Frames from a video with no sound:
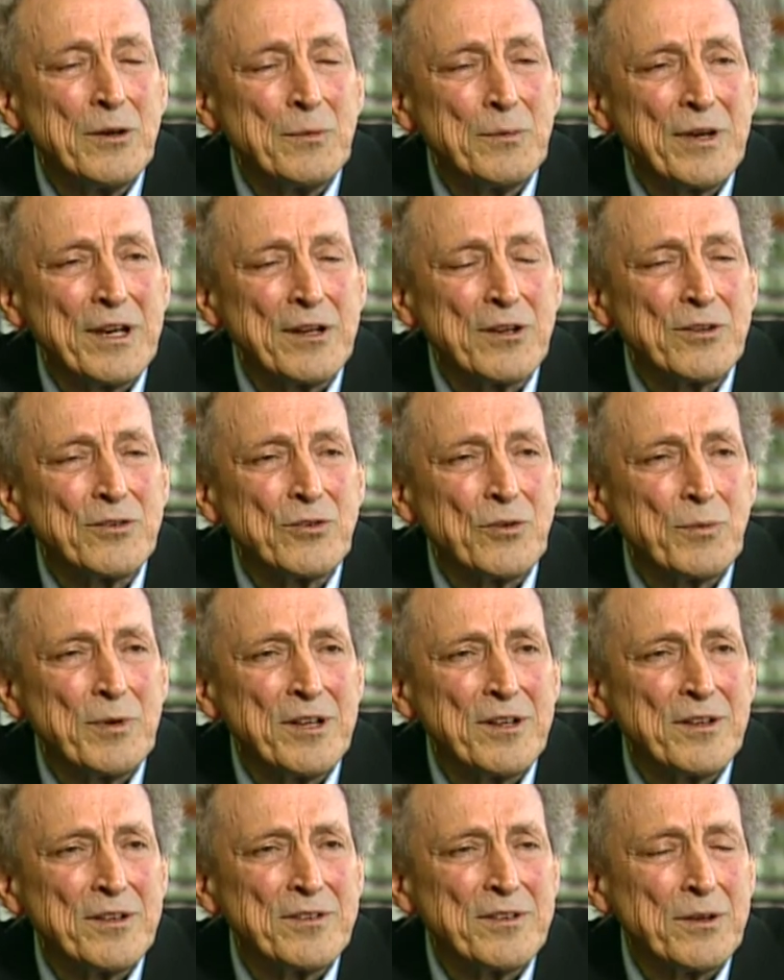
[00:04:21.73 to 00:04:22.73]
made a
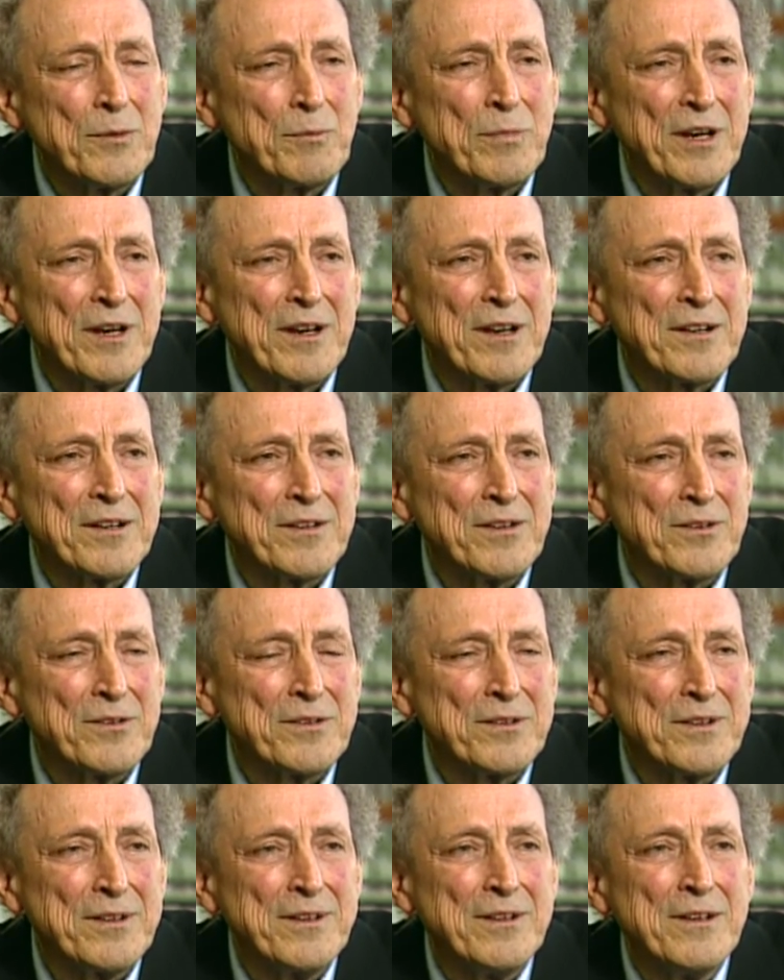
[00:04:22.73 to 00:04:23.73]
tremendous impact on,
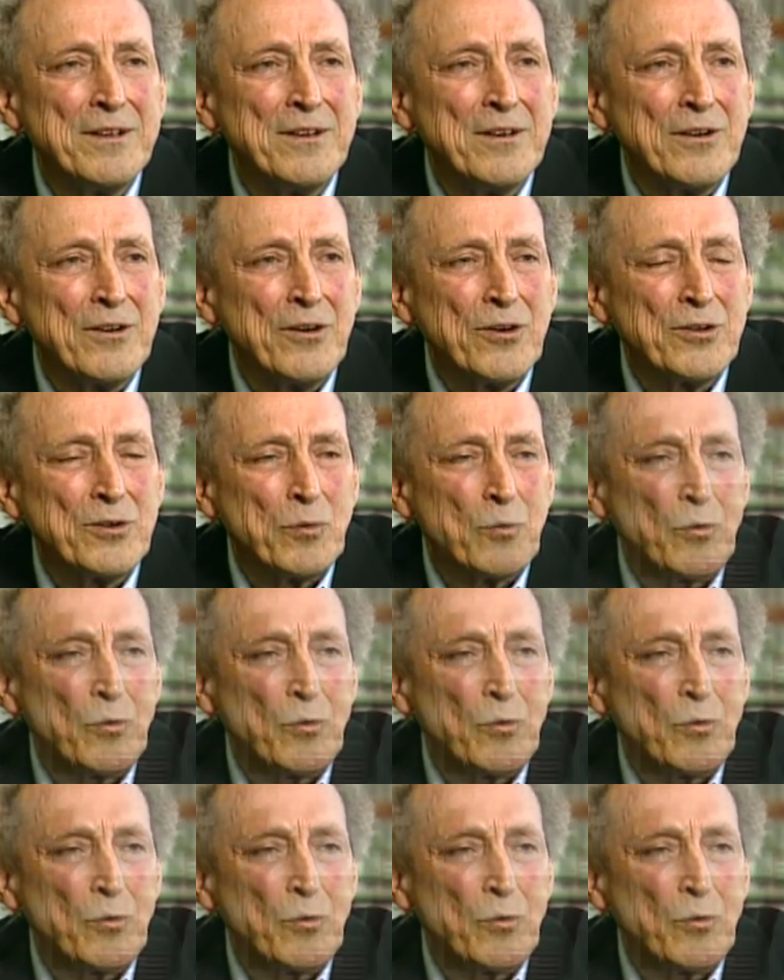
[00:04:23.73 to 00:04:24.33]
on the